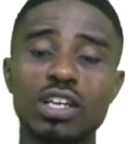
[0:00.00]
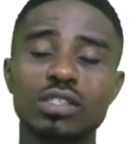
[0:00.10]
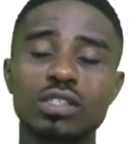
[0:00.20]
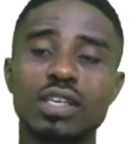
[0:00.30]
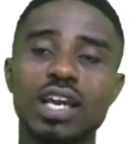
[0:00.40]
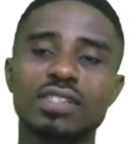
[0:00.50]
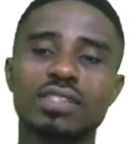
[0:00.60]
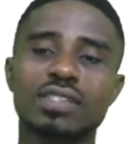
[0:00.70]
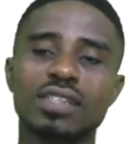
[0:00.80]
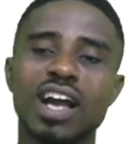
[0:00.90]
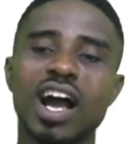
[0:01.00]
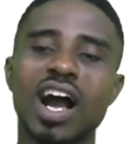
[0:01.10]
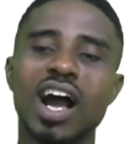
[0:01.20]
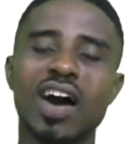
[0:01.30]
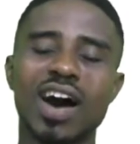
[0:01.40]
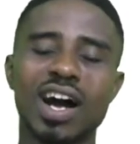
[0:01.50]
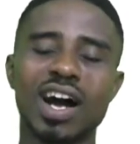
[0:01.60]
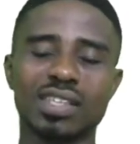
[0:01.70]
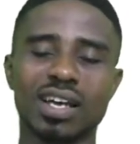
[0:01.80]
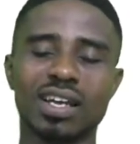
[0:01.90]
to get our
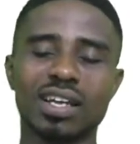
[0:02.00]
answer.